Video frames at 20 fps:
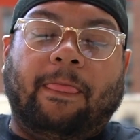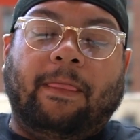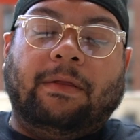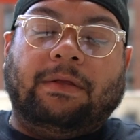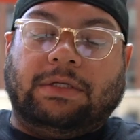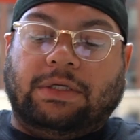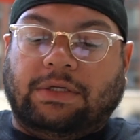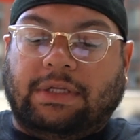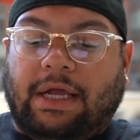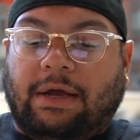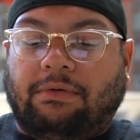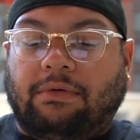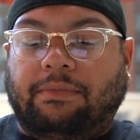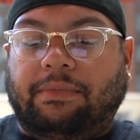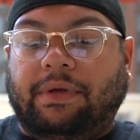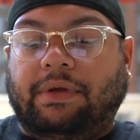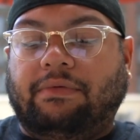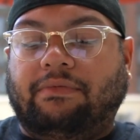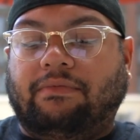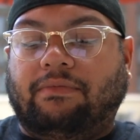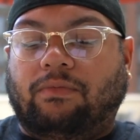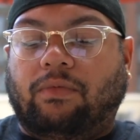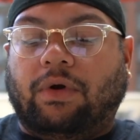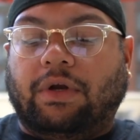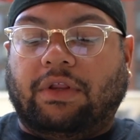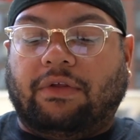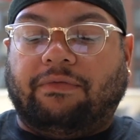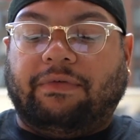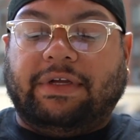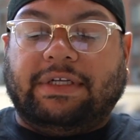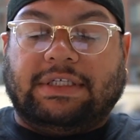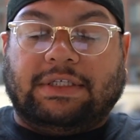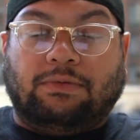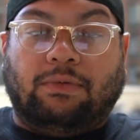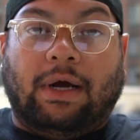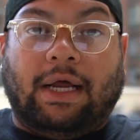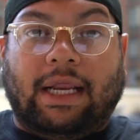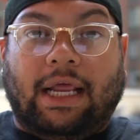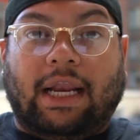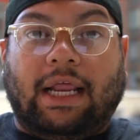So that would be one of the reasons
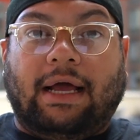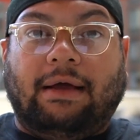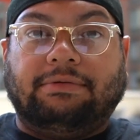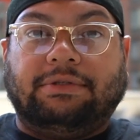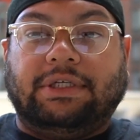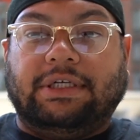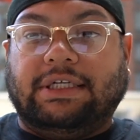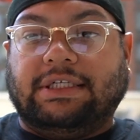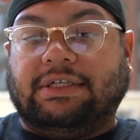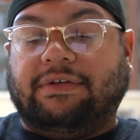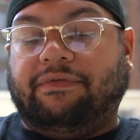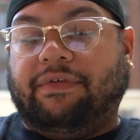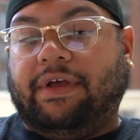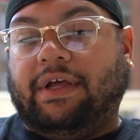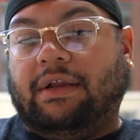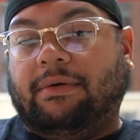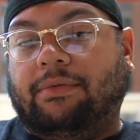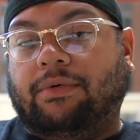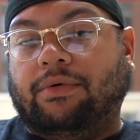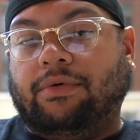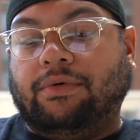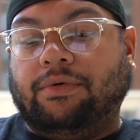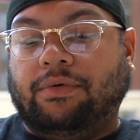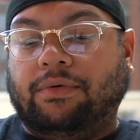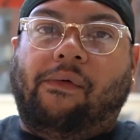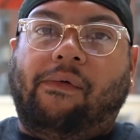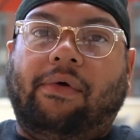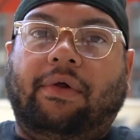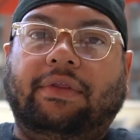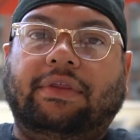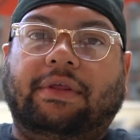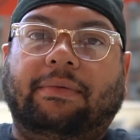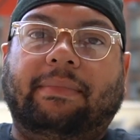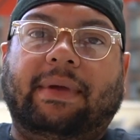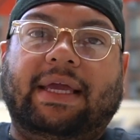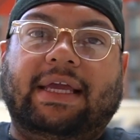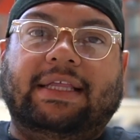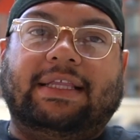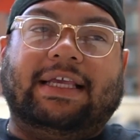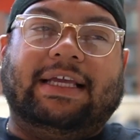why that option is available. The
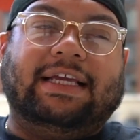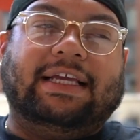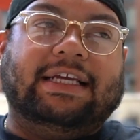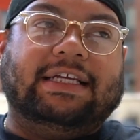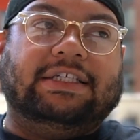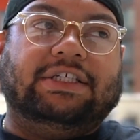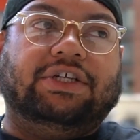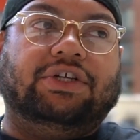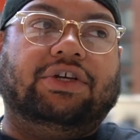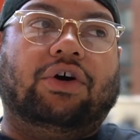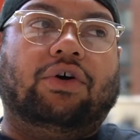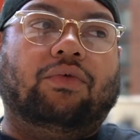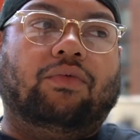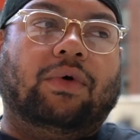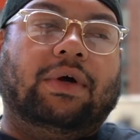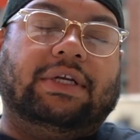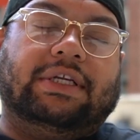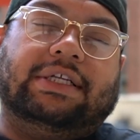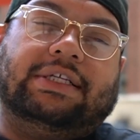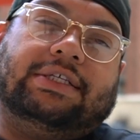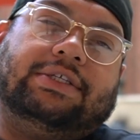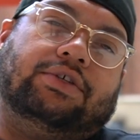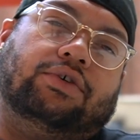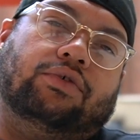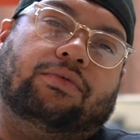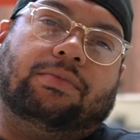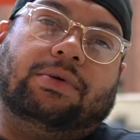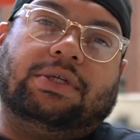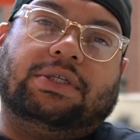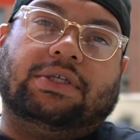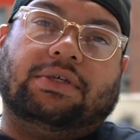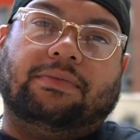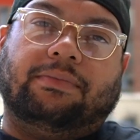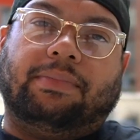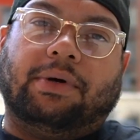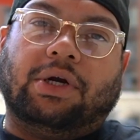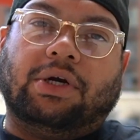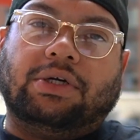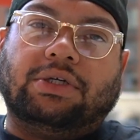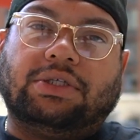main thing is you don't want this tumor to
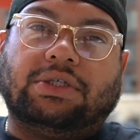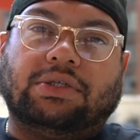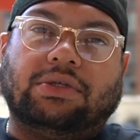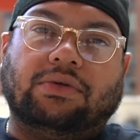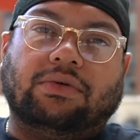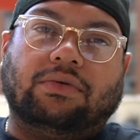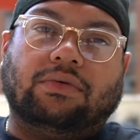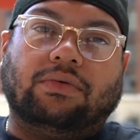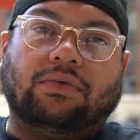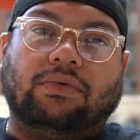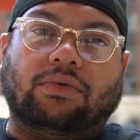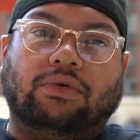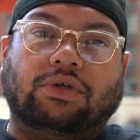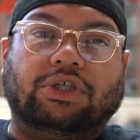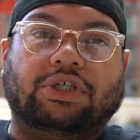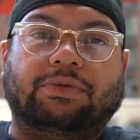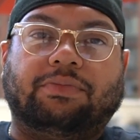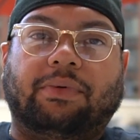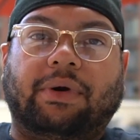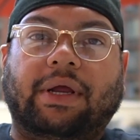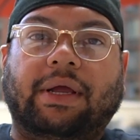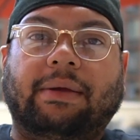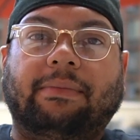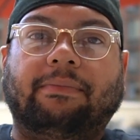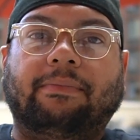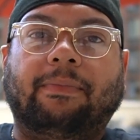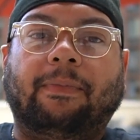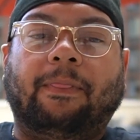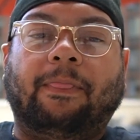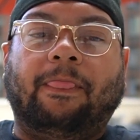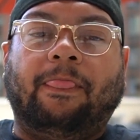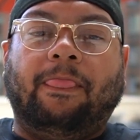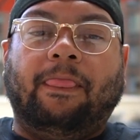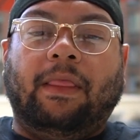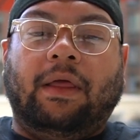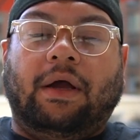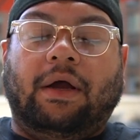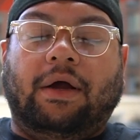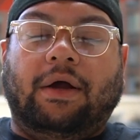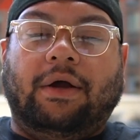burst or spread.
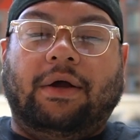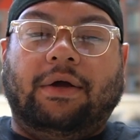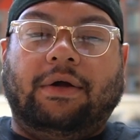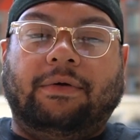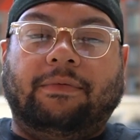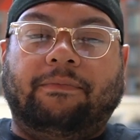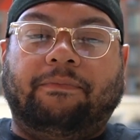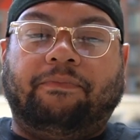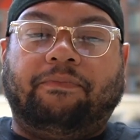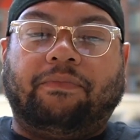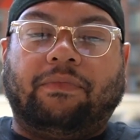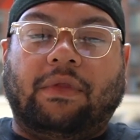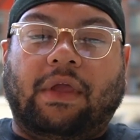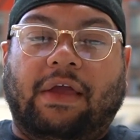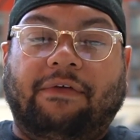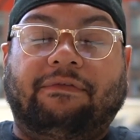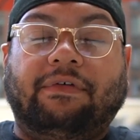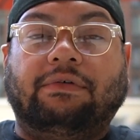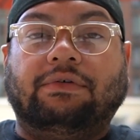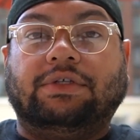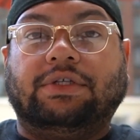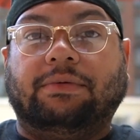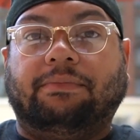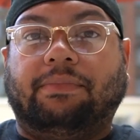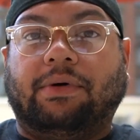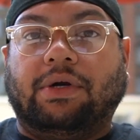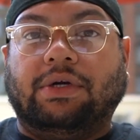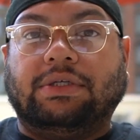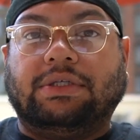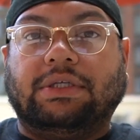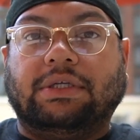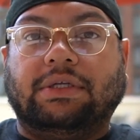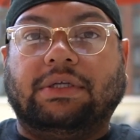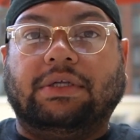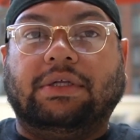If it was to burst